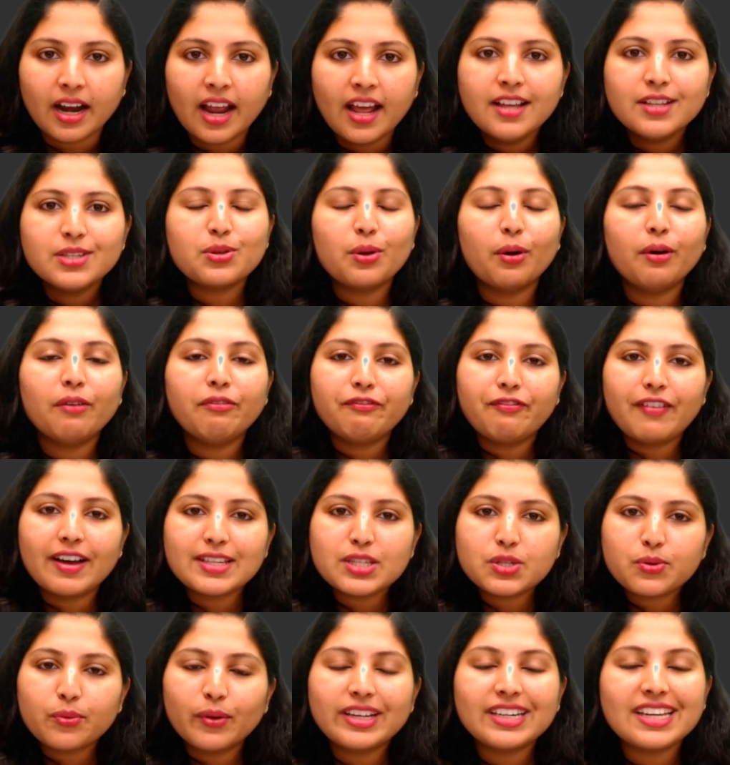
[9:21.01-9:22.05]
So
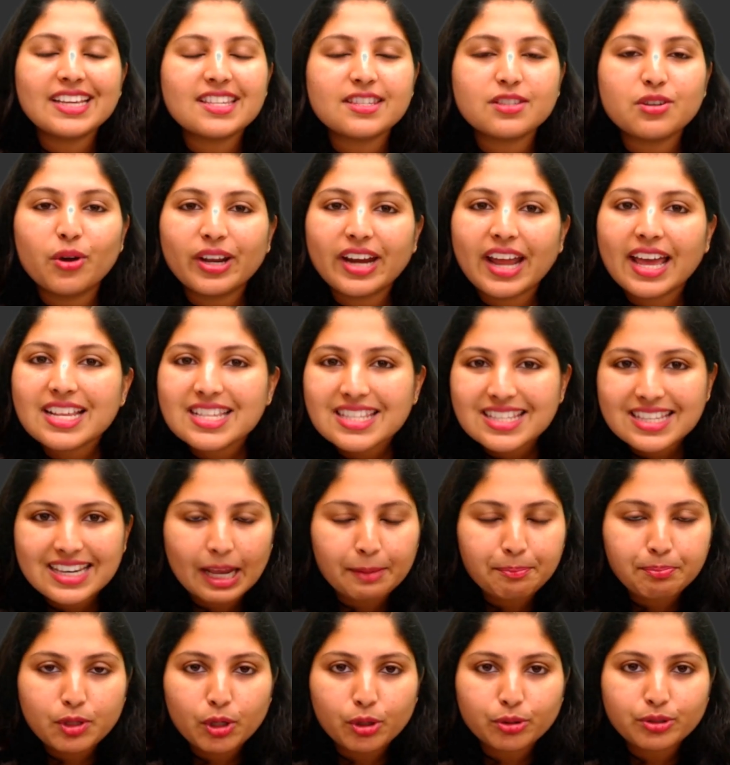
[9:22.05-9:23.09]
first one is known as
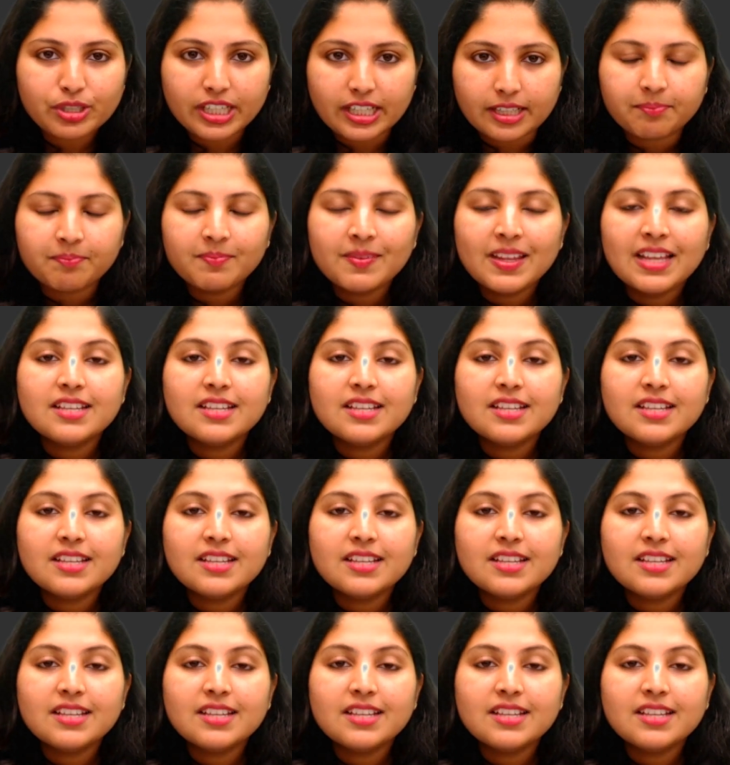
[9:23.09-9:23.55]
leptotin.